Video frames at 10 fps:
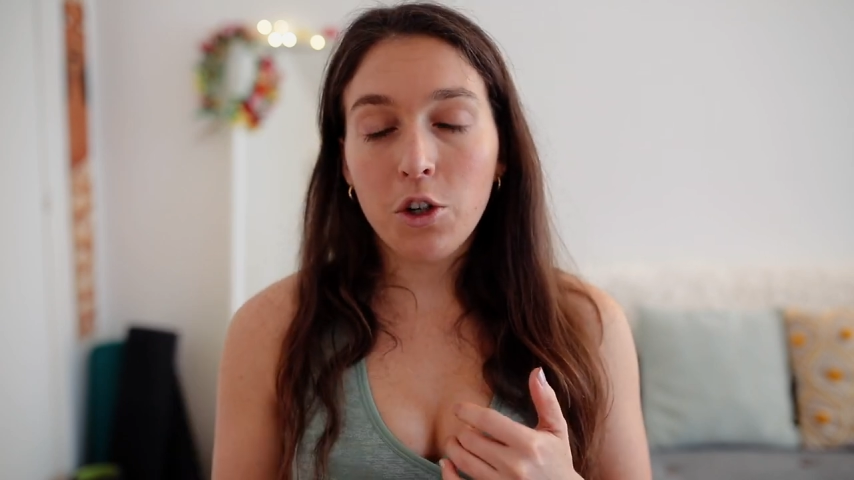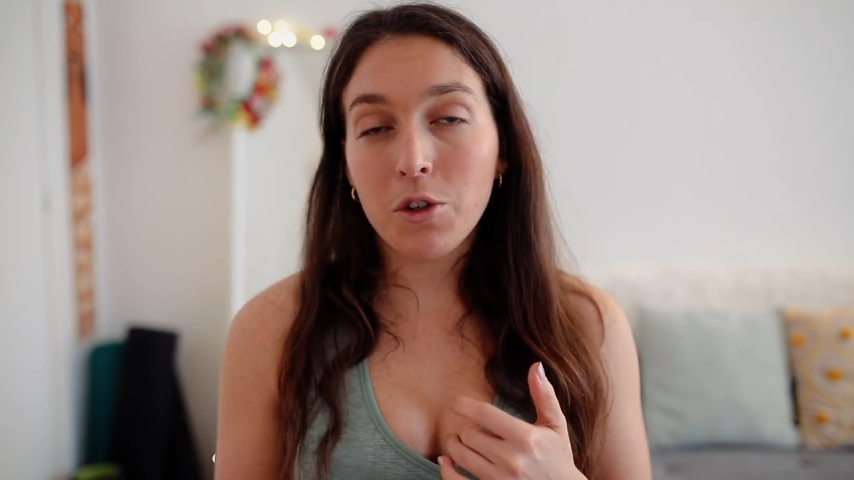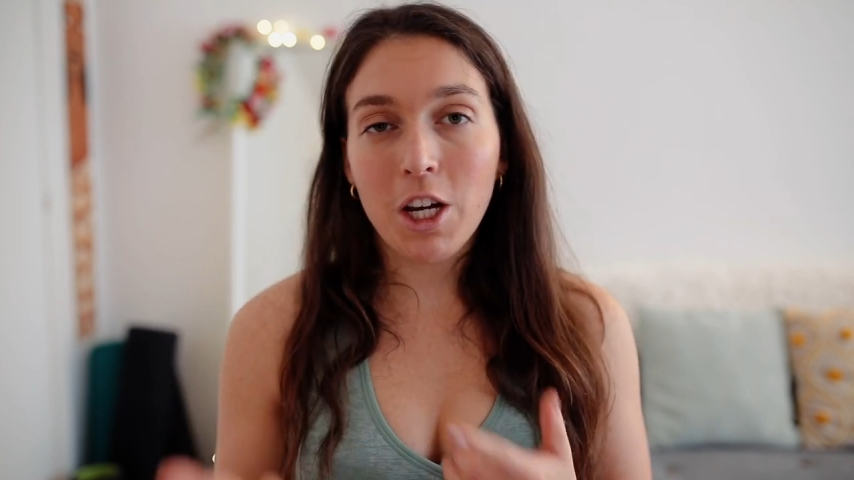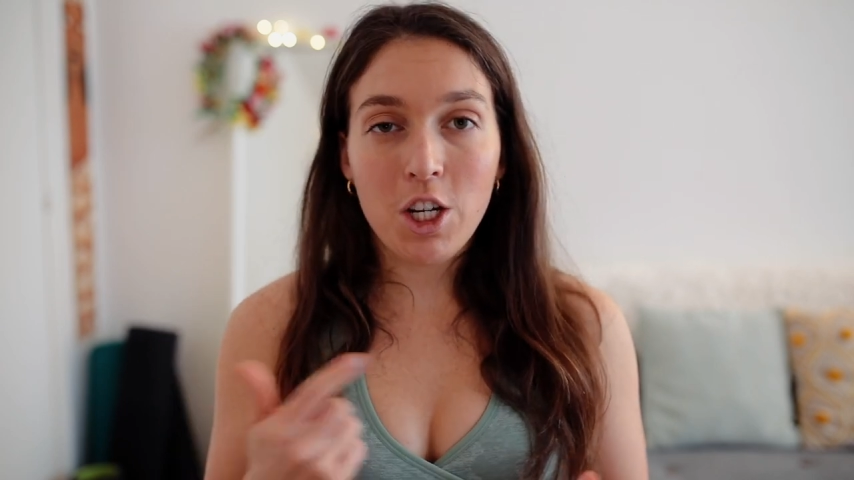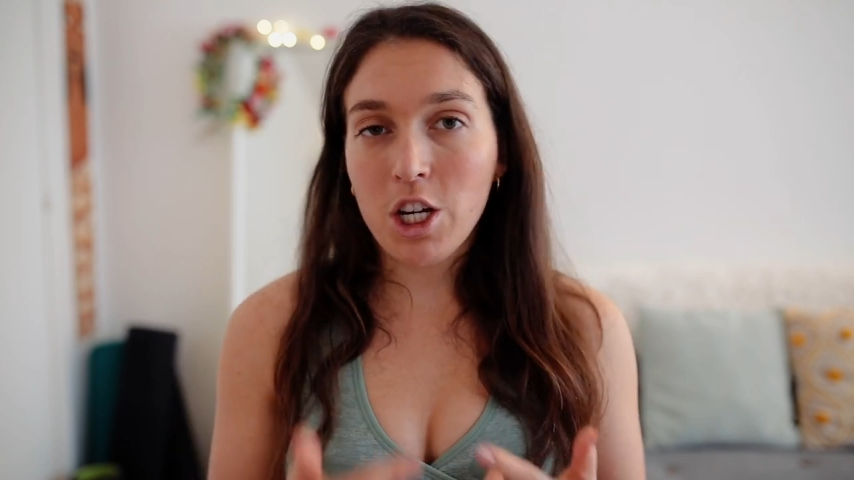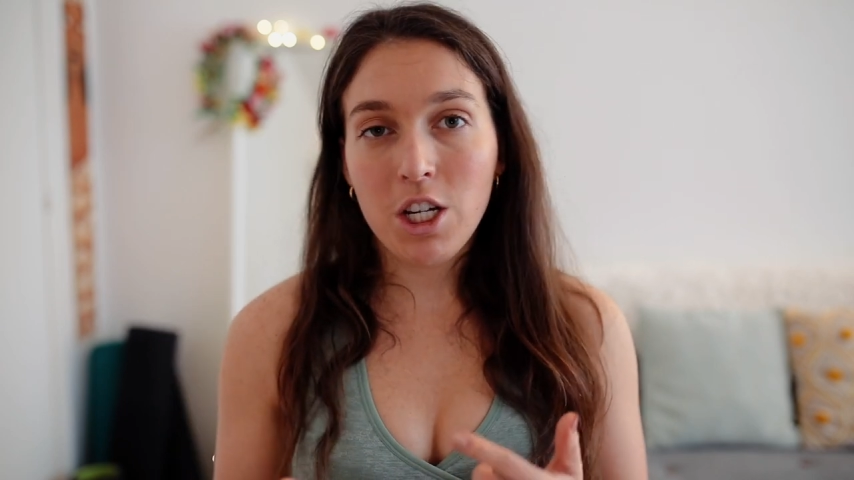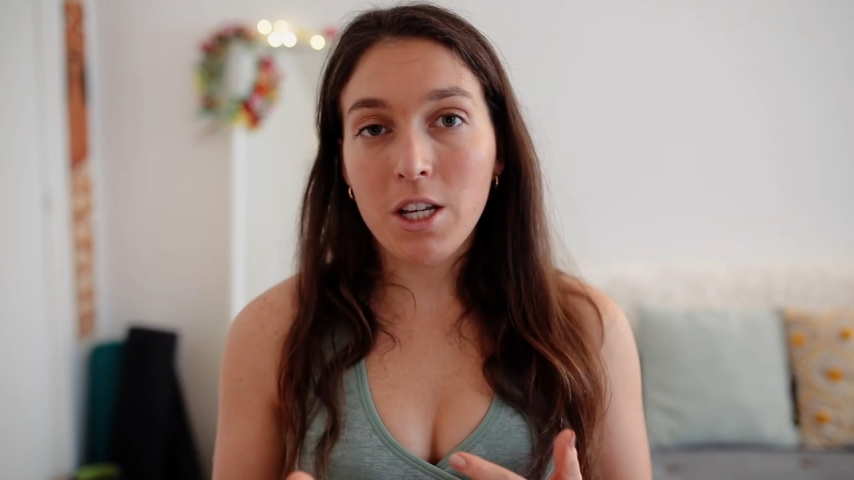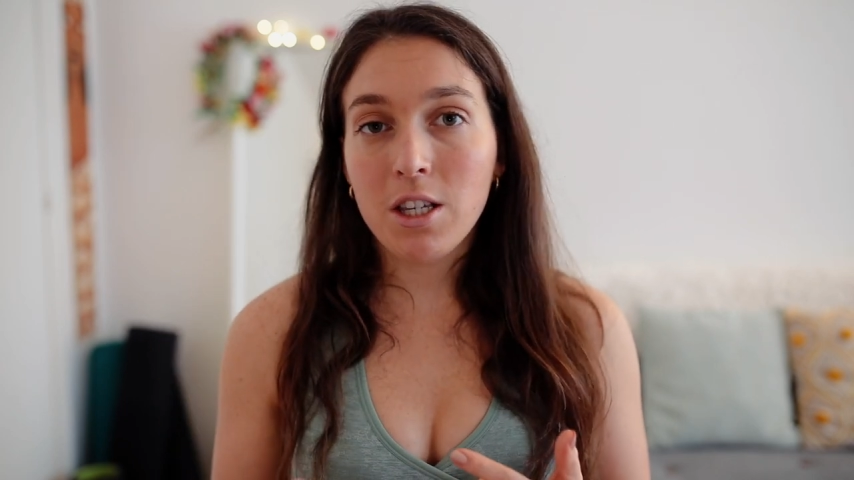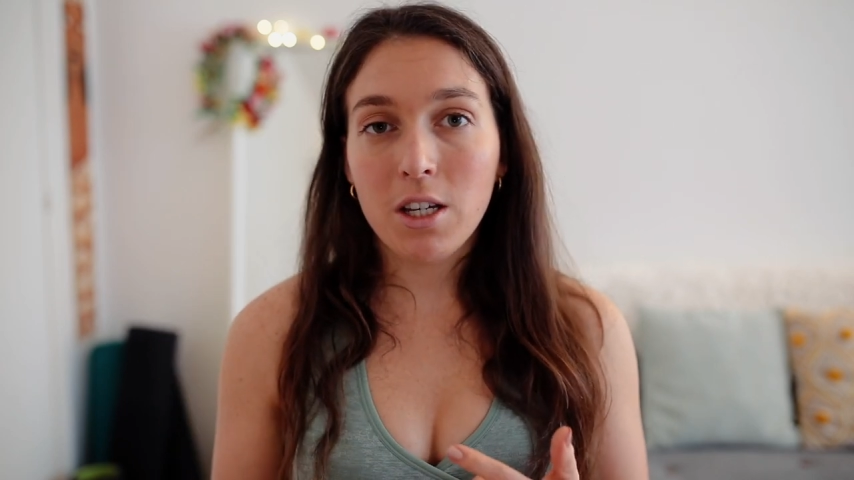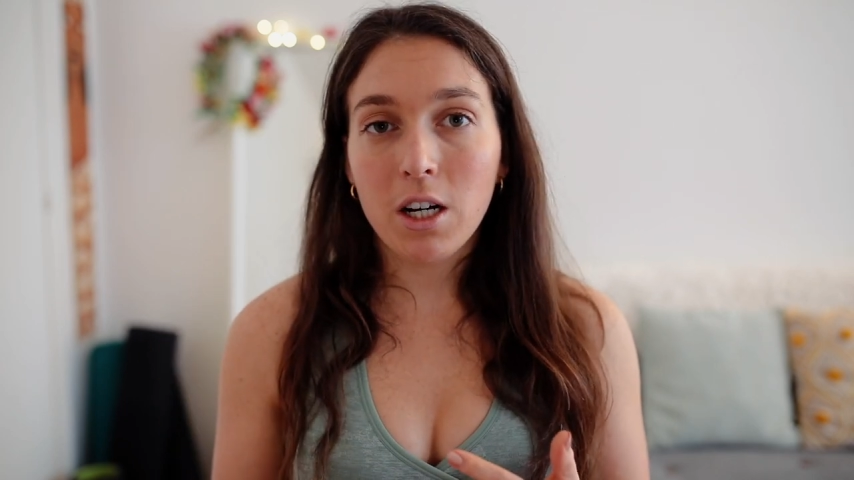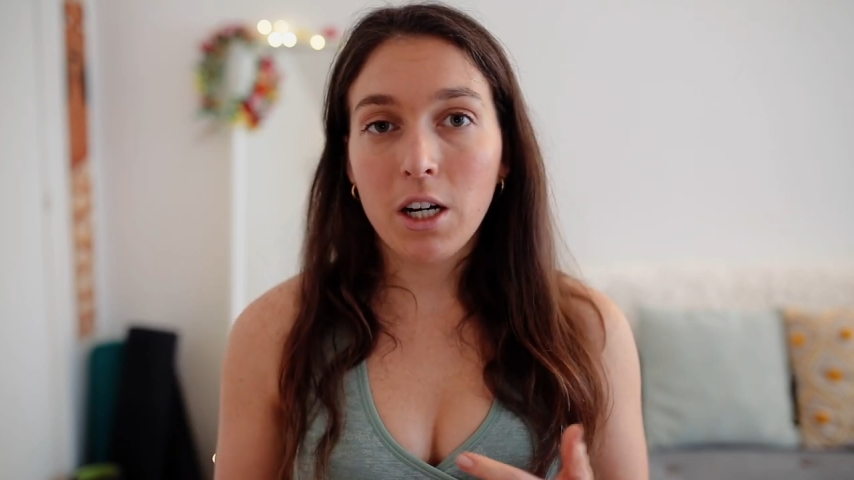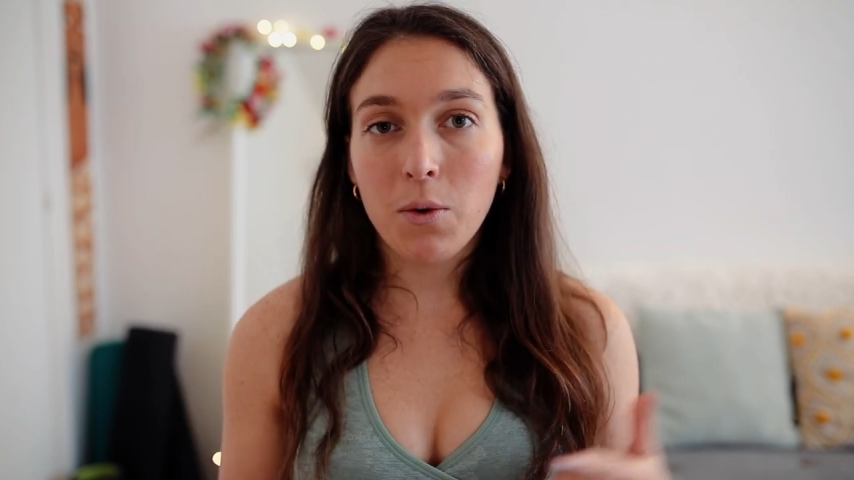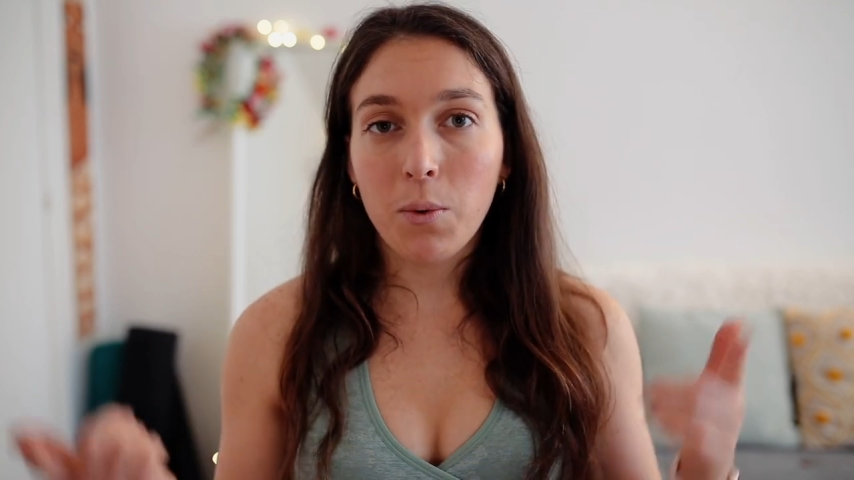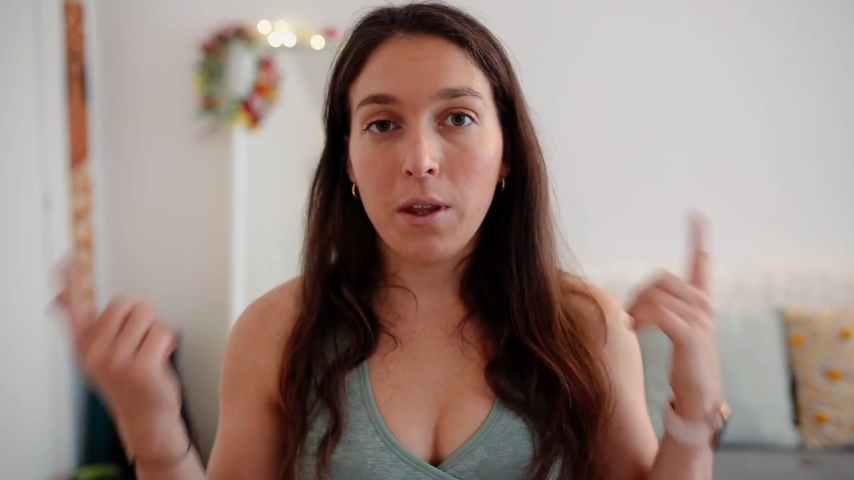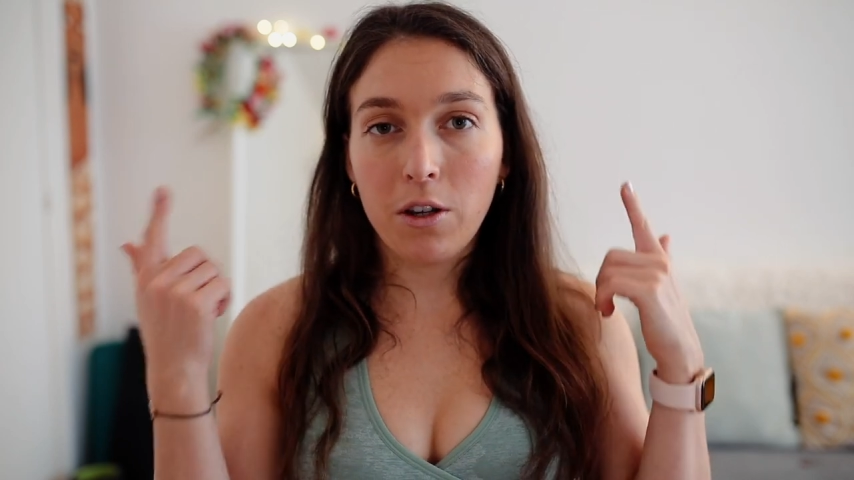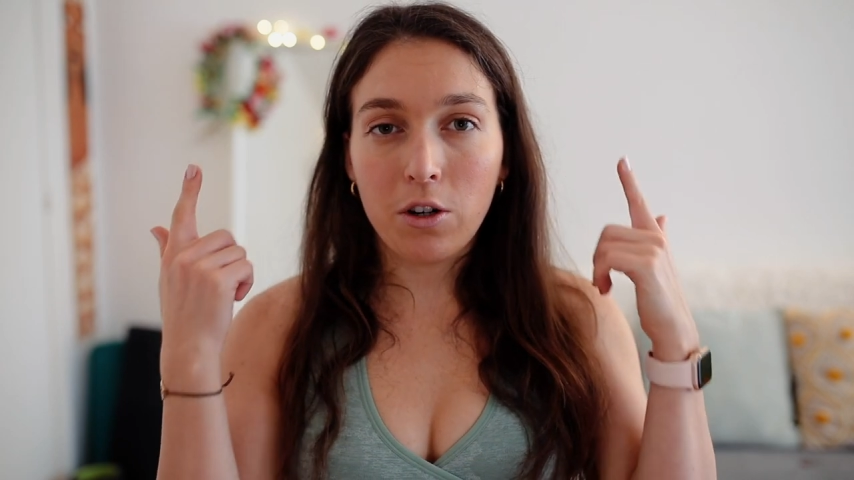Your digestion starts with